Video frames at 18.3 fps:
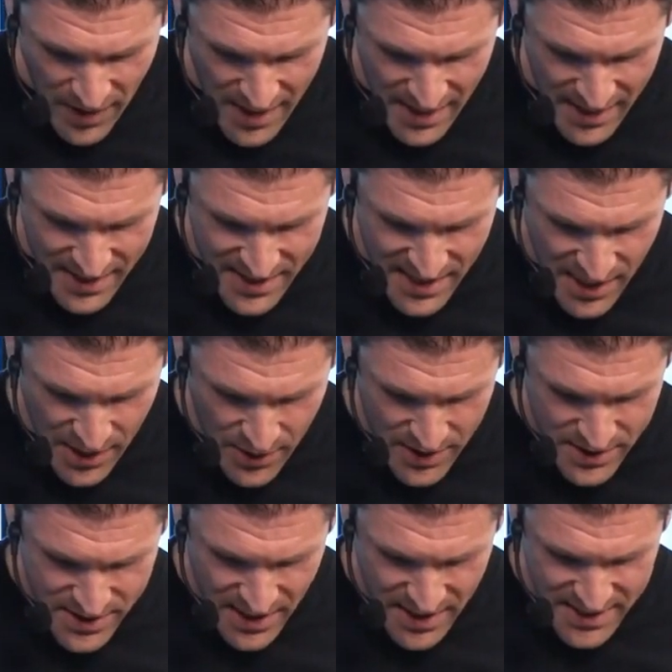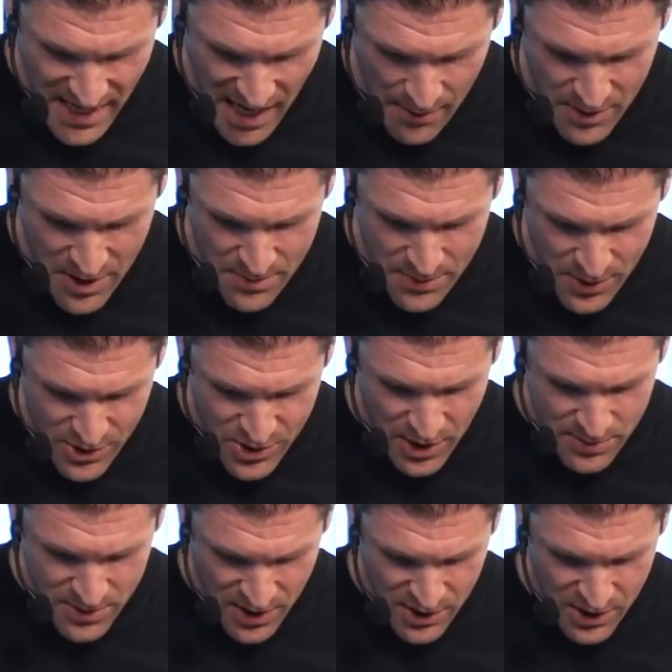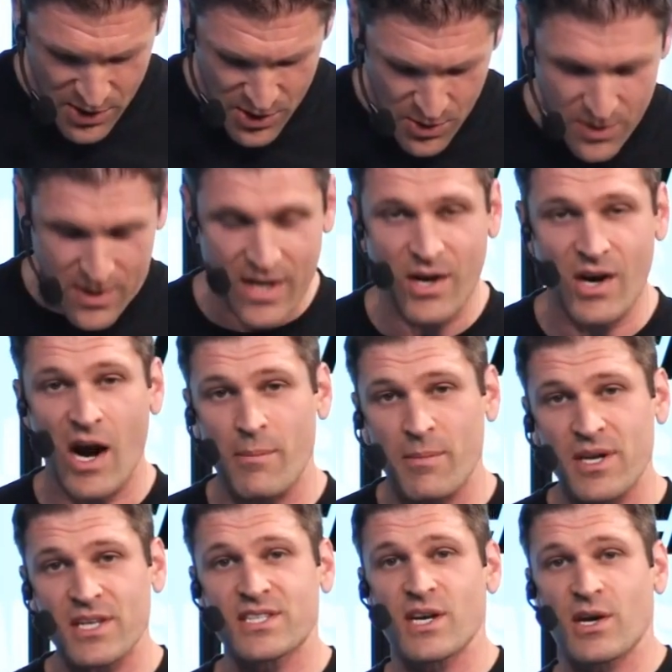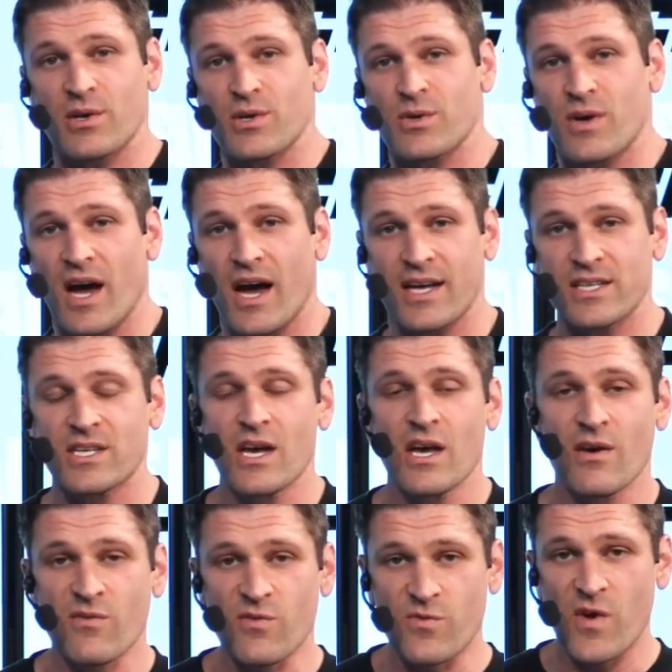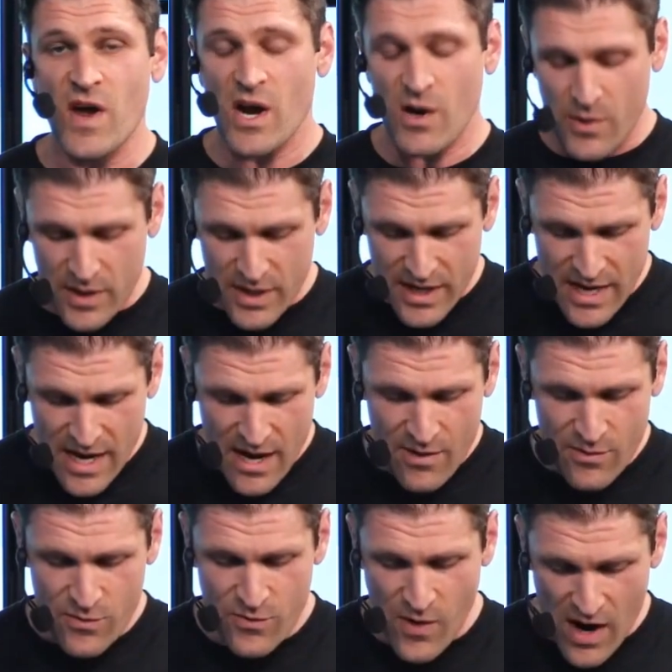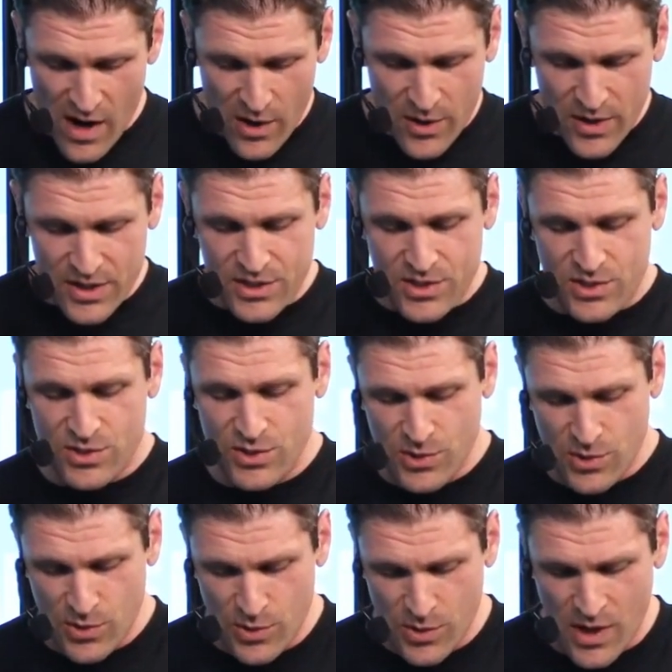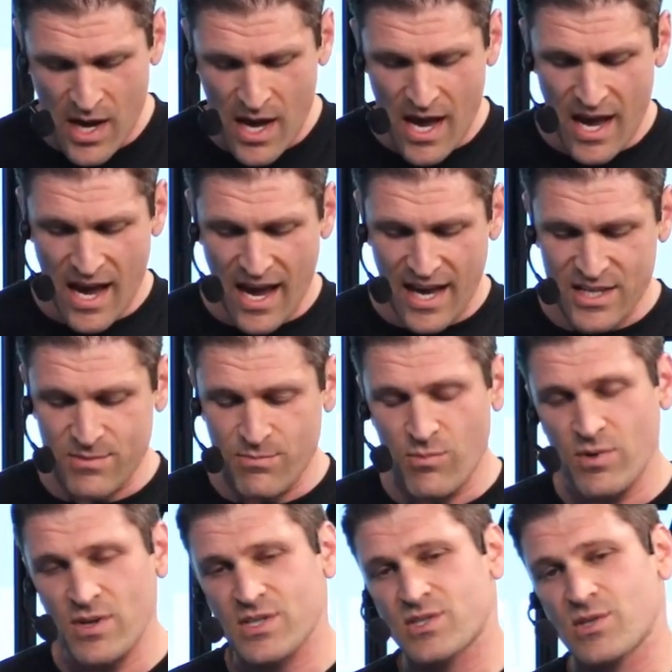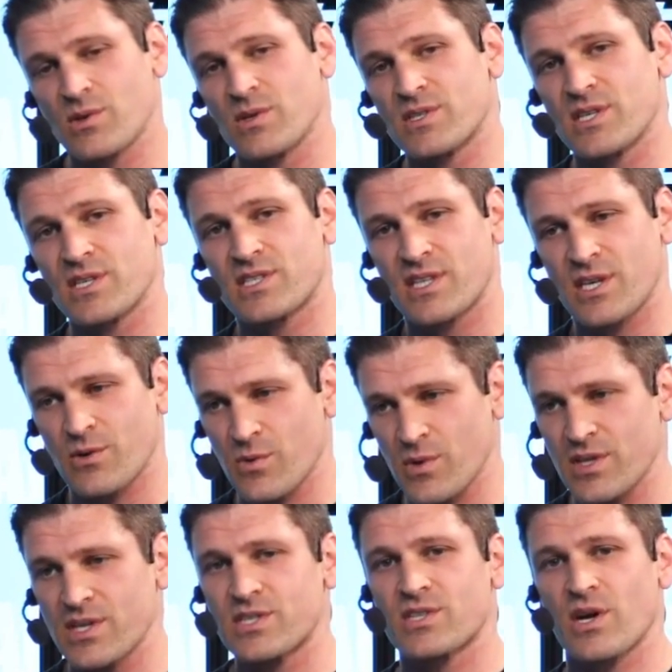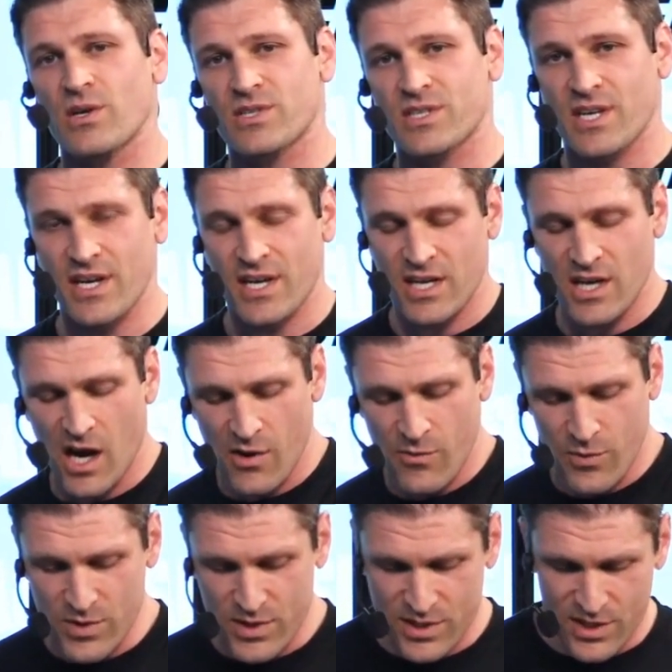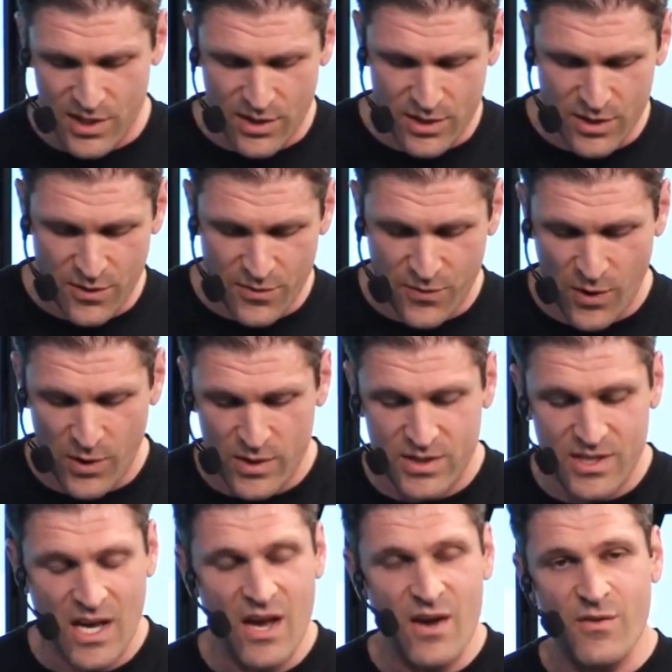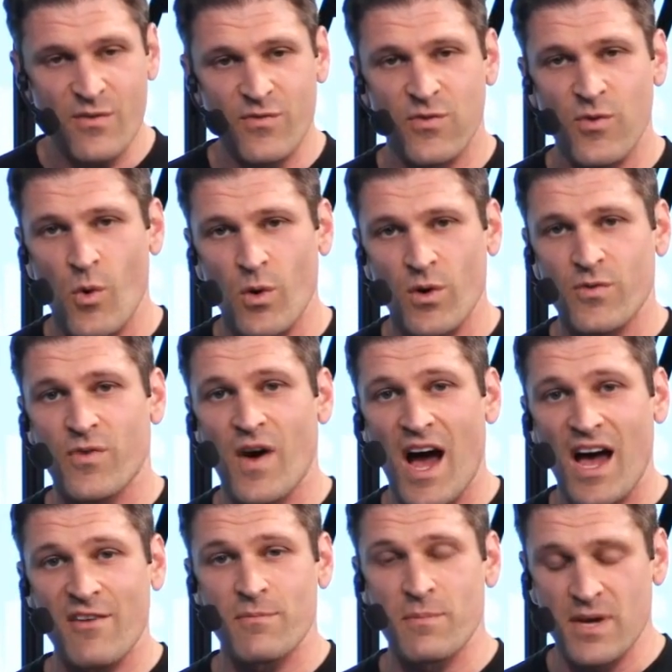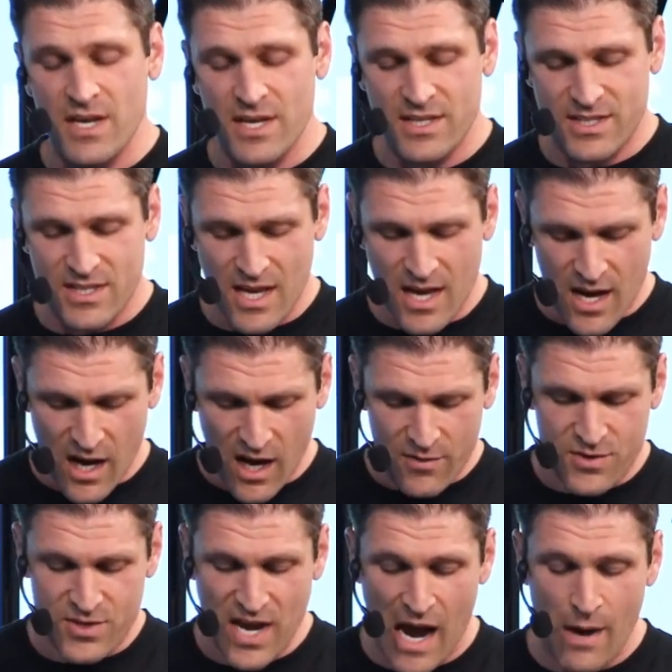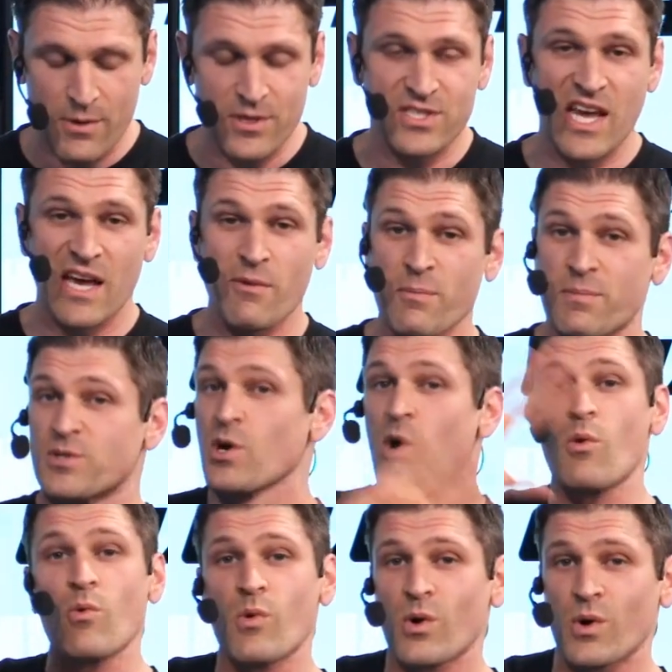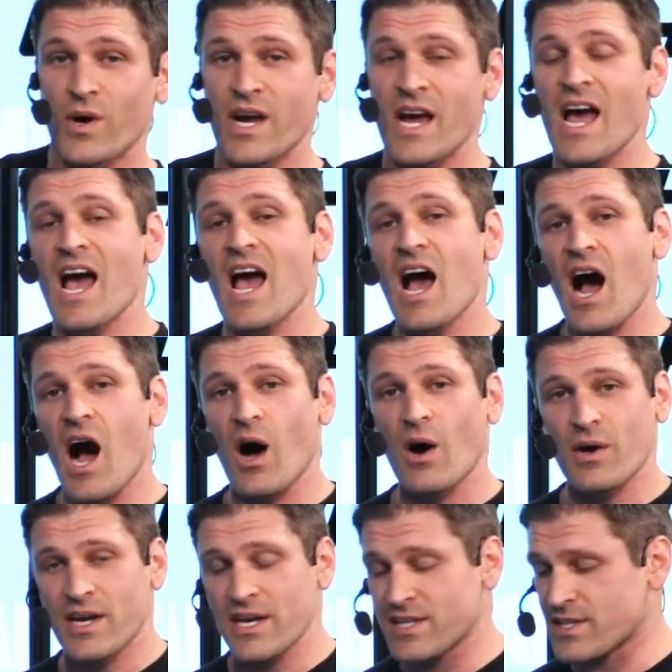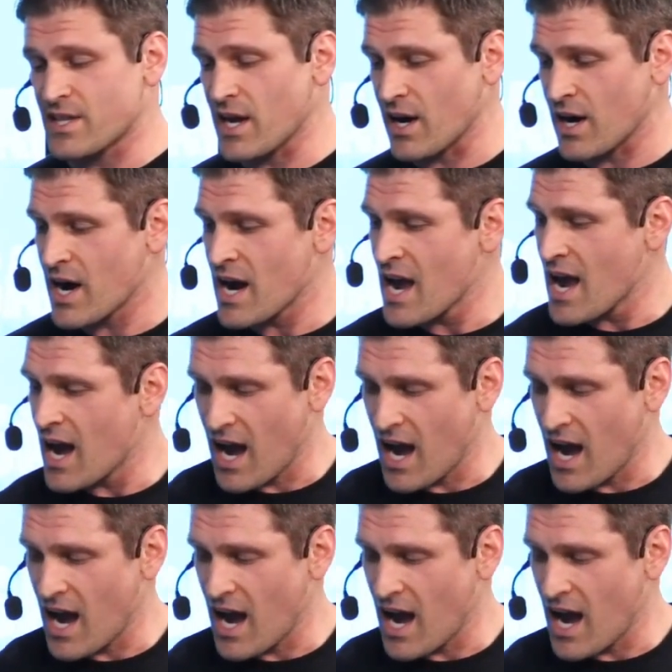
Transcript: Kira says, how many push-ups can you do? Kira, I'm going to tell you guys very, very soon, as soon as this thing really starts kicking off. We're still in the first 4 or 5 minutes of Chat with Sami, but don't worry, I'll get there.